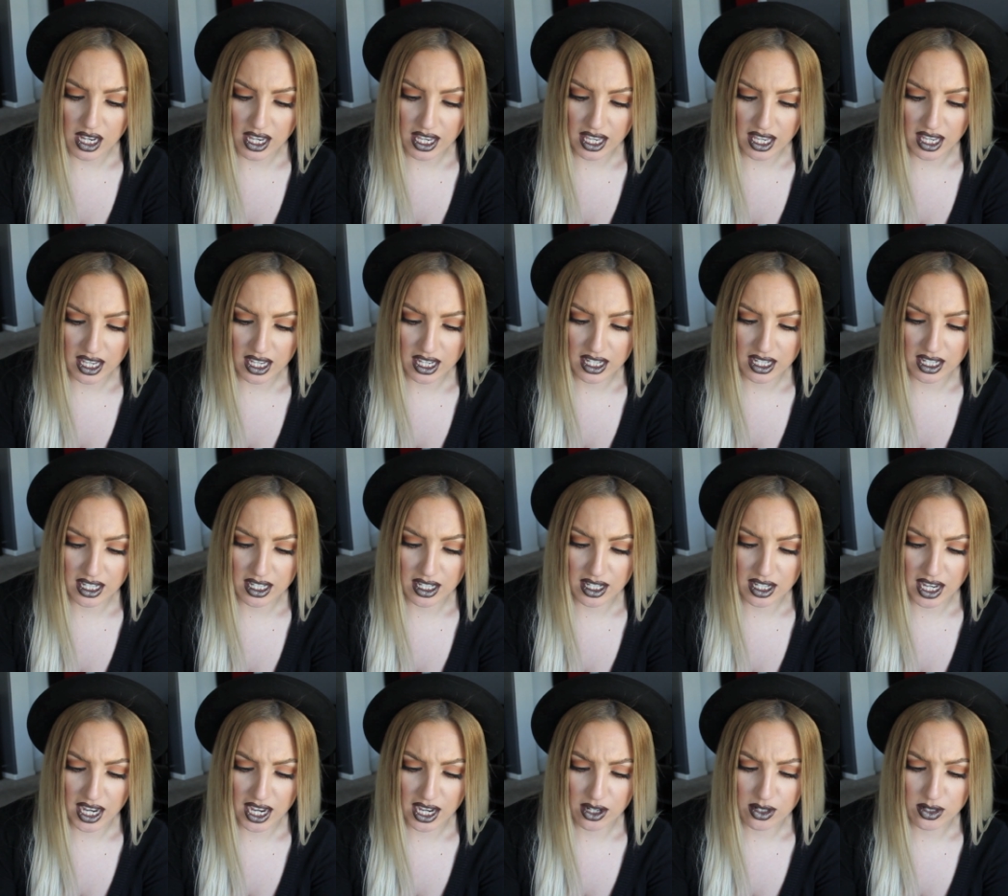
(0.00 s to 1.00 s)
And
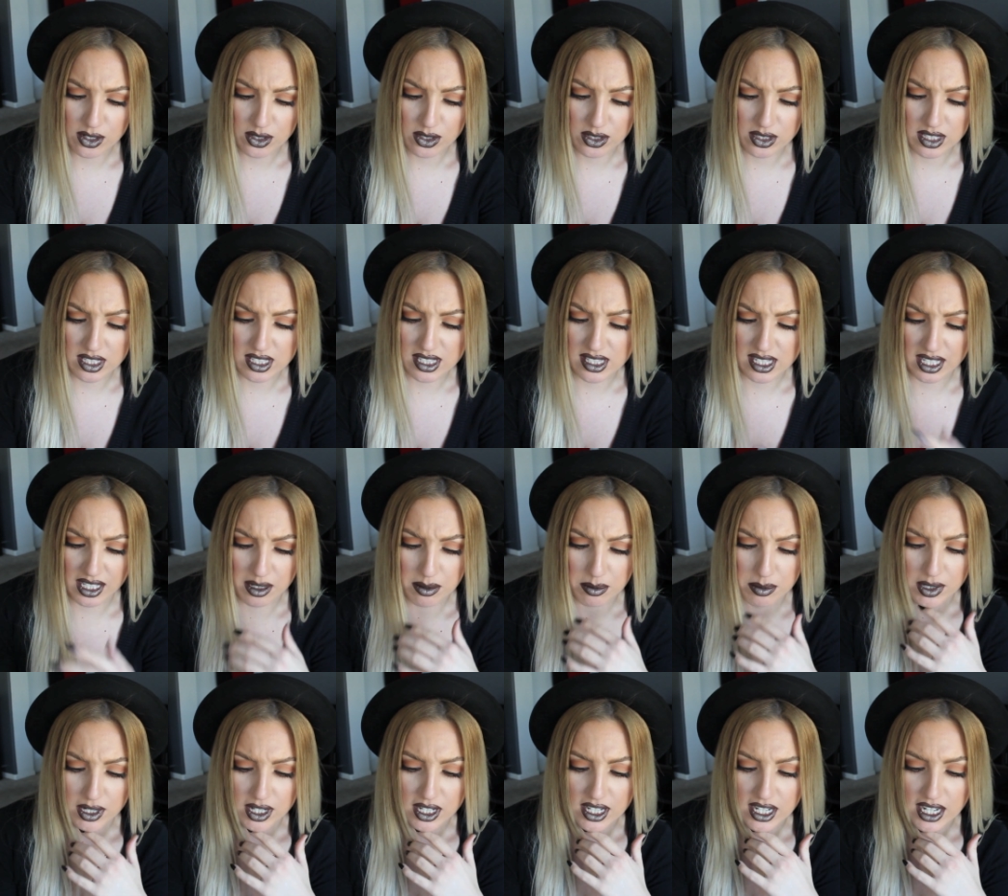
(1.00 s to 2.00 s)
how, the
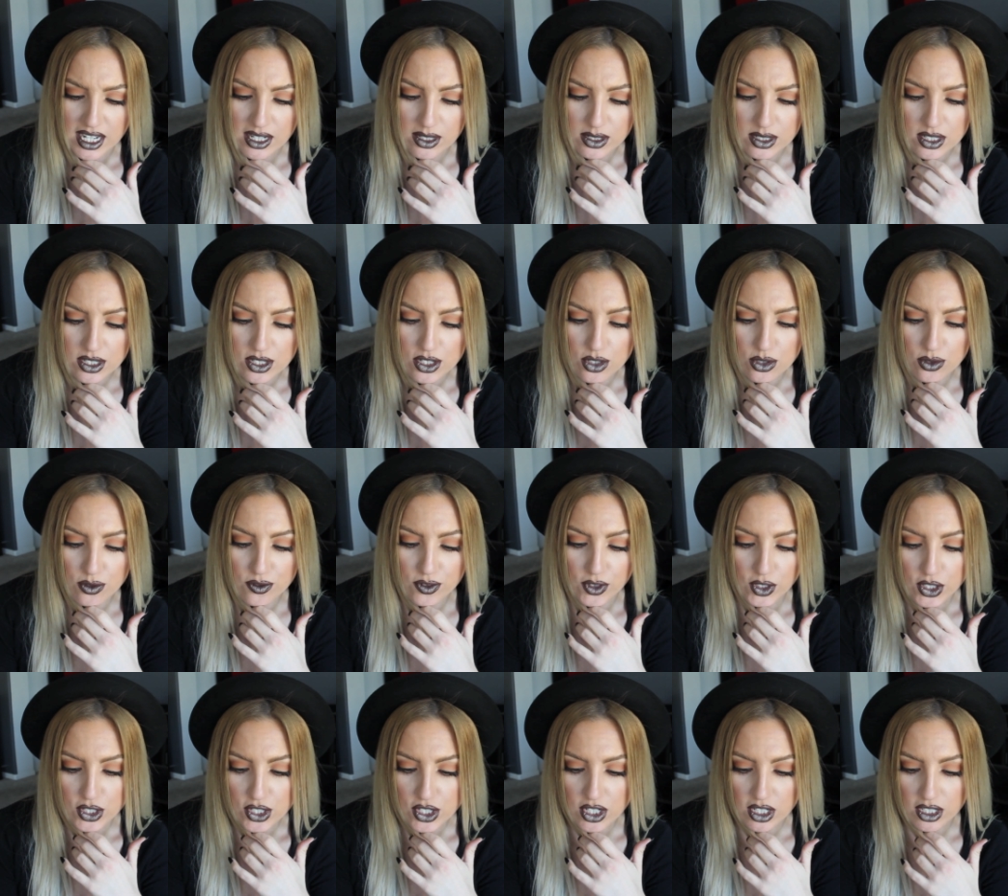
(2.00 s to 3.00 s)
second part, how did you
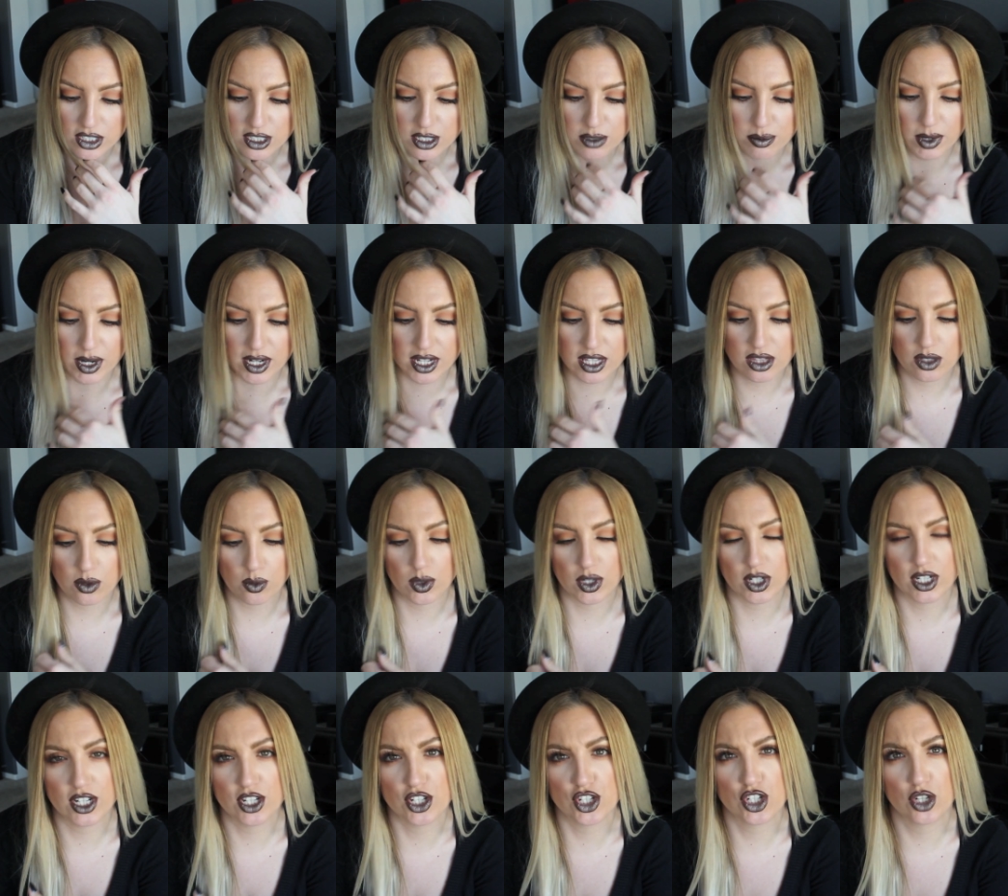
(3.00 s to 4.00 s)
first start spreading the
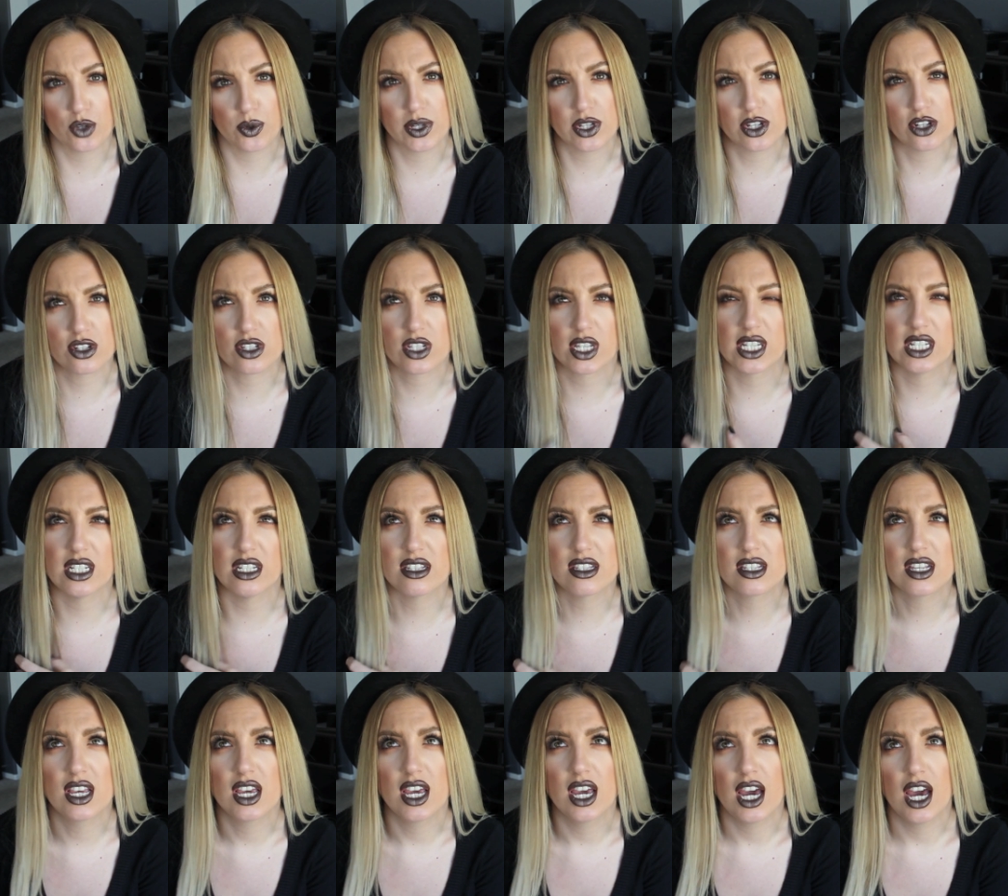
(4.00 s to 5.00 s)
word and showing your skills?
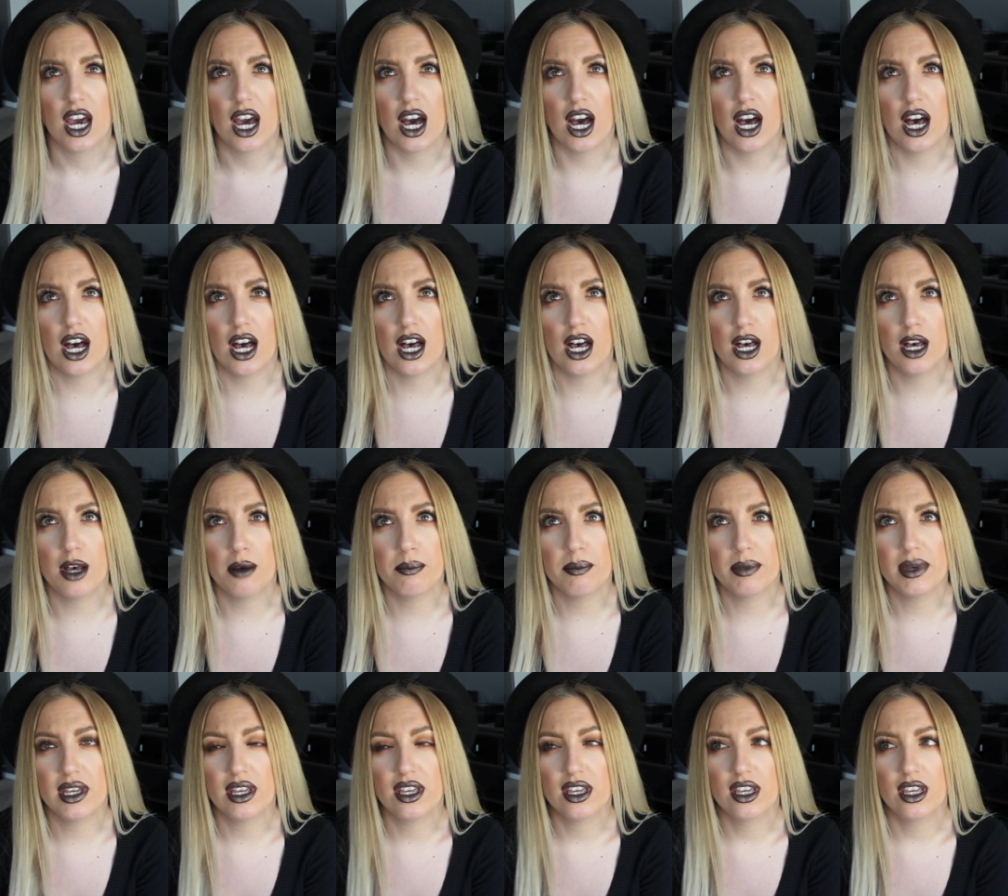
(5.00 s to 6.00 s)

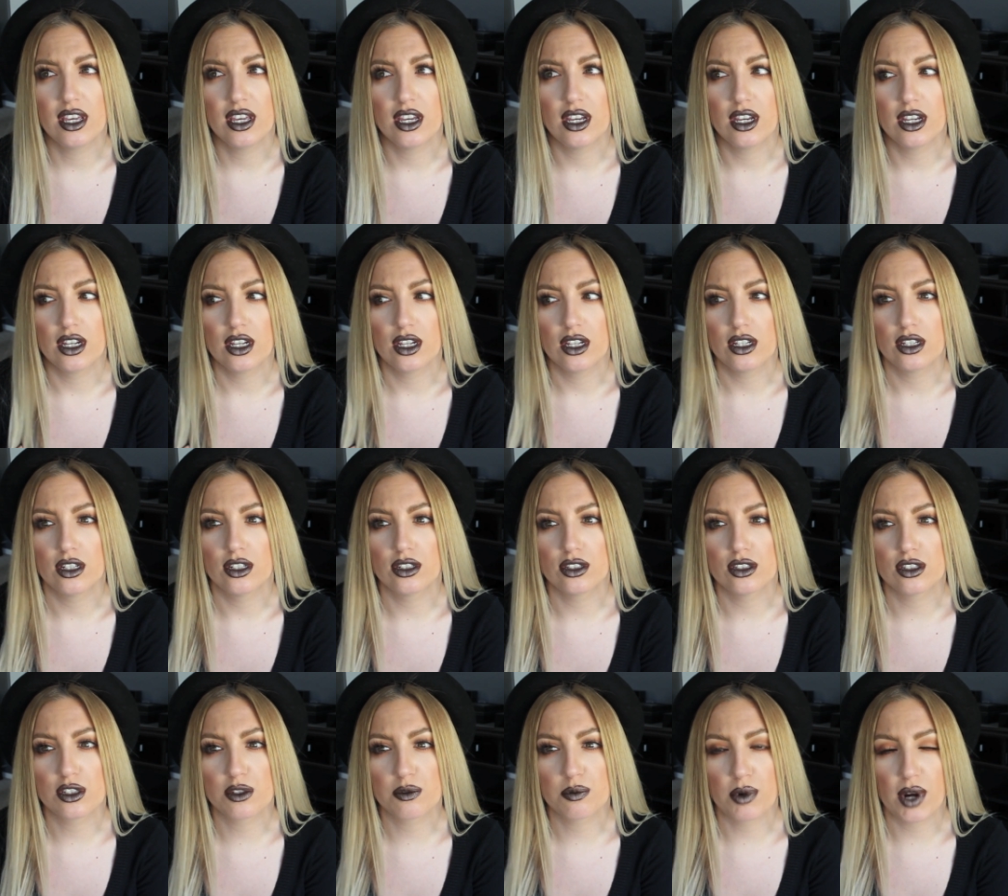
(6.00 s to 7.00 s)
Um,
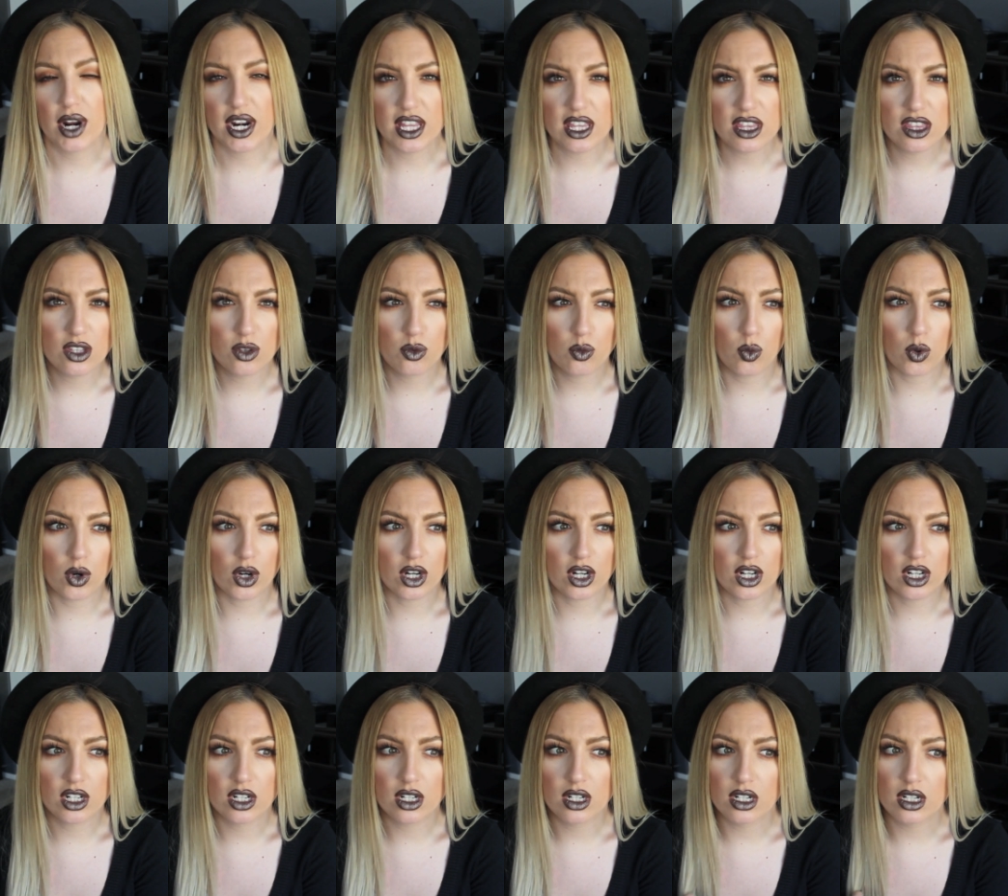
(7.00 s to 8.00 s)
spreading the
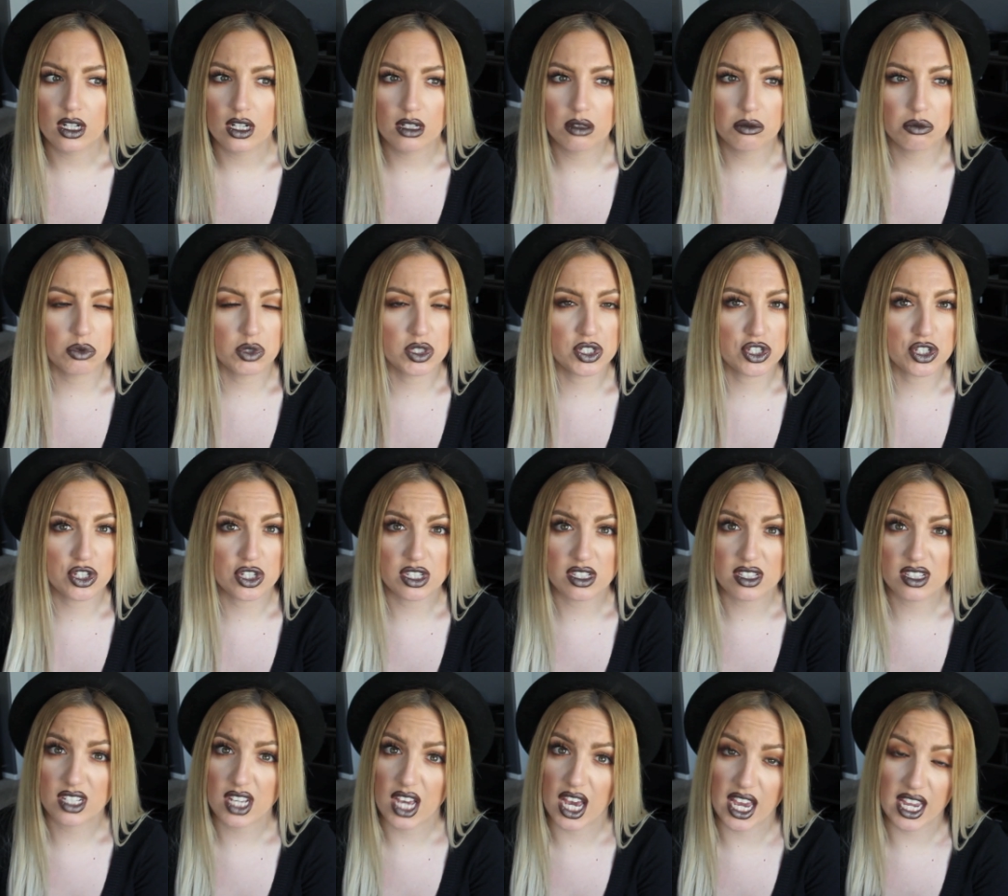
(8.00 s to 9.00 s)
word was
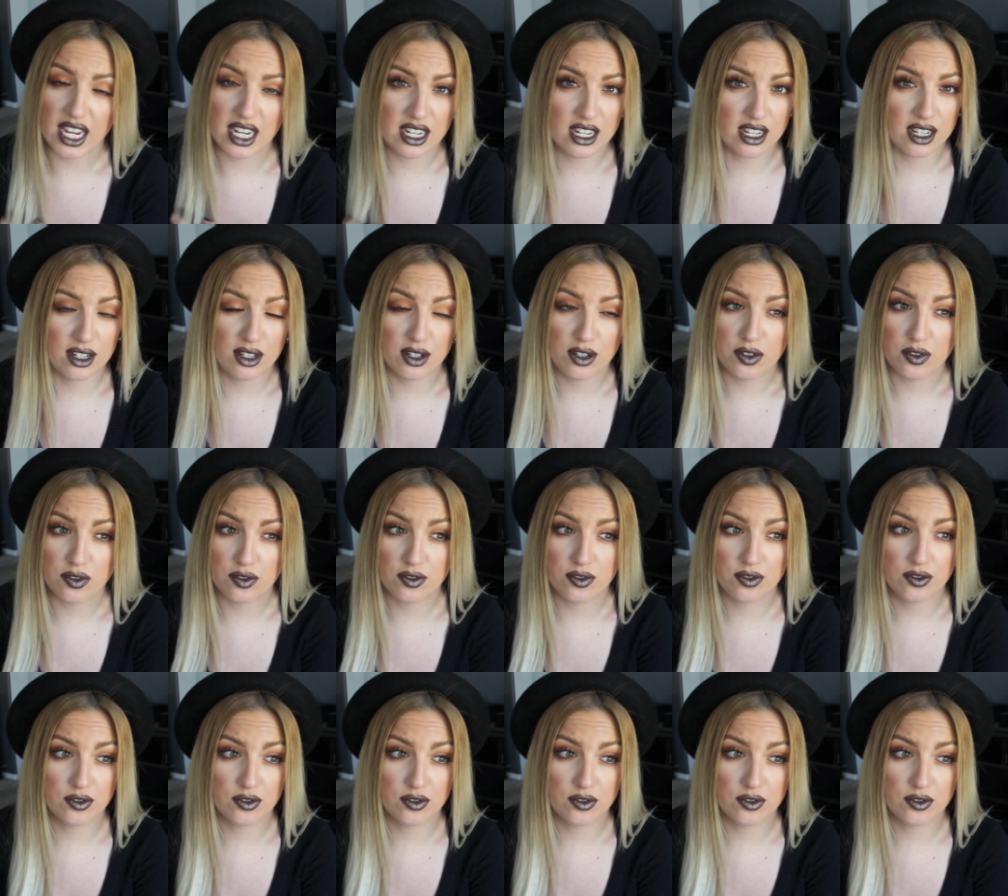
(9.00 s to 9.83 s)
just kind of